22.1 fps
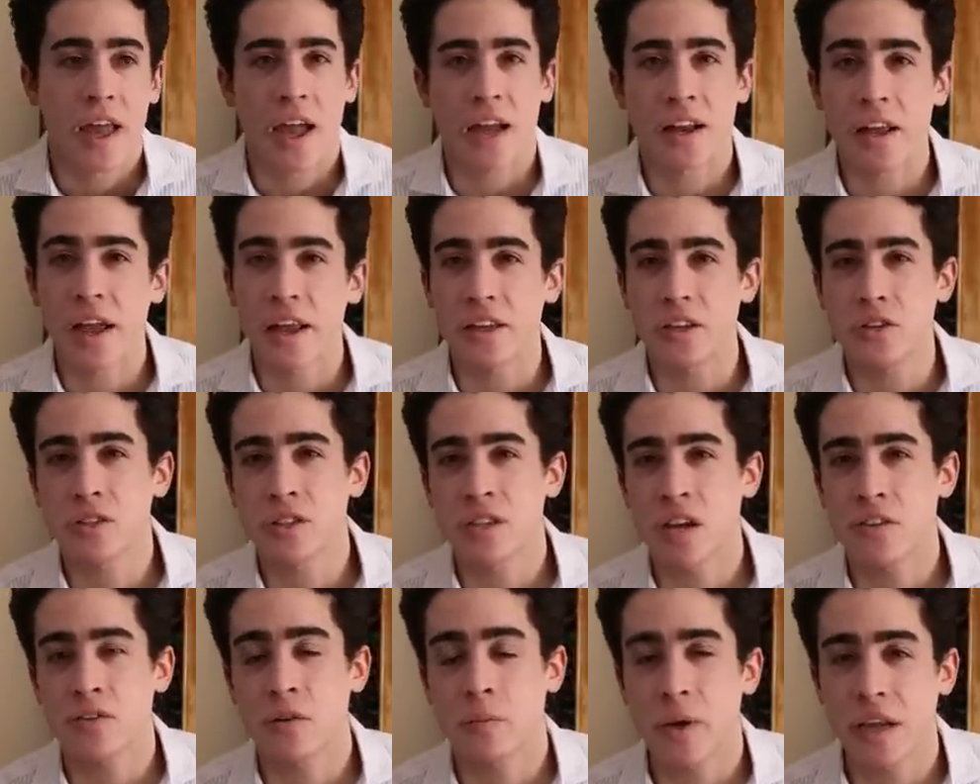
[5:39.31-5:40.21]
And, and you
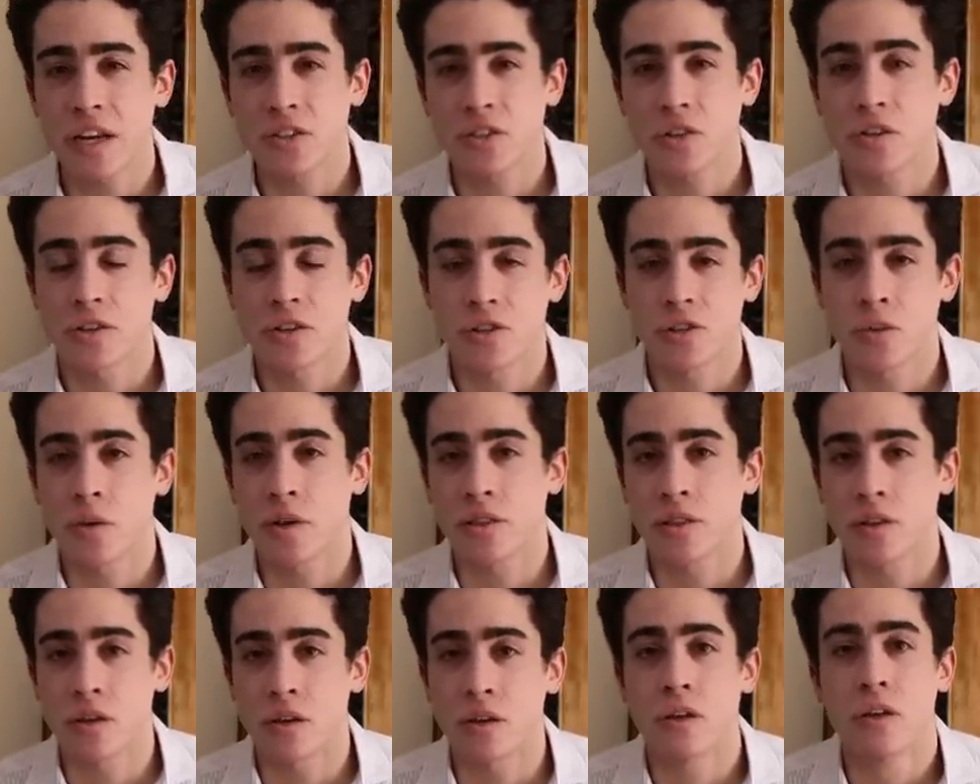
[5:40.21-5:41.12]
just have to make sure you're
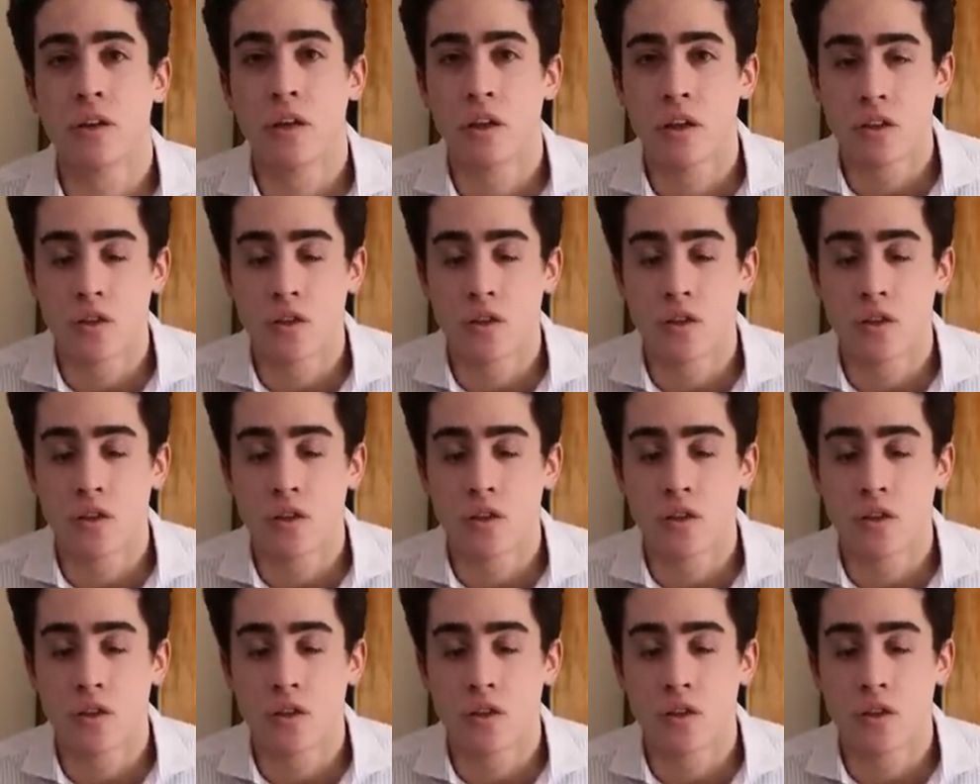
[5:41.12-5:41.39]
doing the,